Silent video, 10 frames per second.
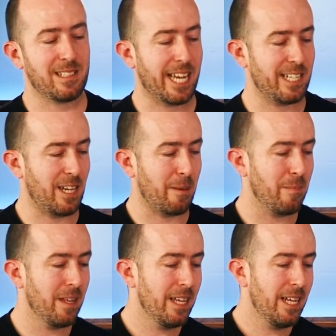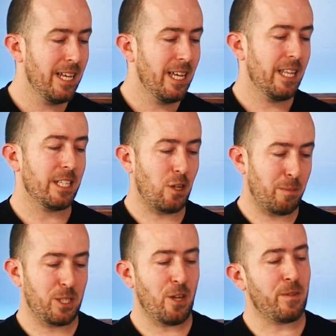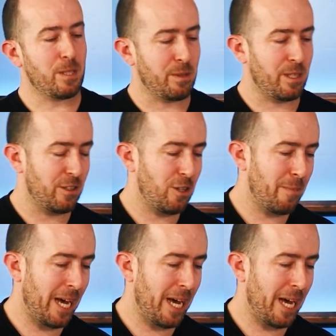in SketchUp. The top surface was not too